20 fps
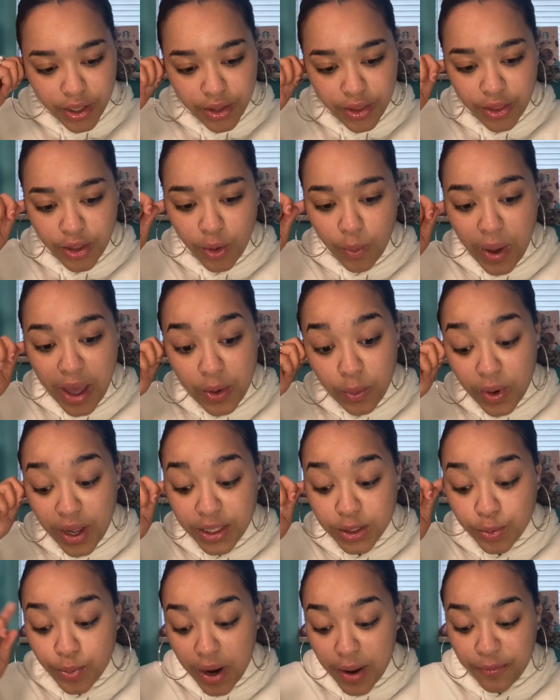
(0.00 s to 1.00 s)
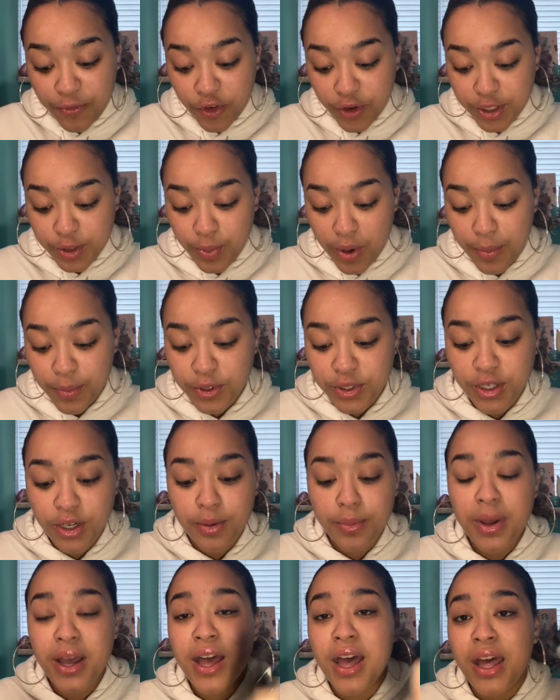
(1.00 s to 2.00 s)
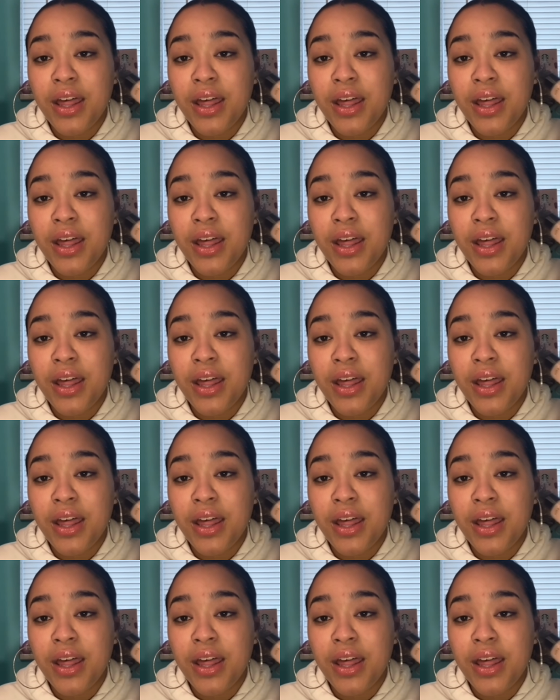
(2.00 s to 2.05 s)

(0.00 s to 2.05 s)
the Wet n Wild Prime Focus Primer Serum.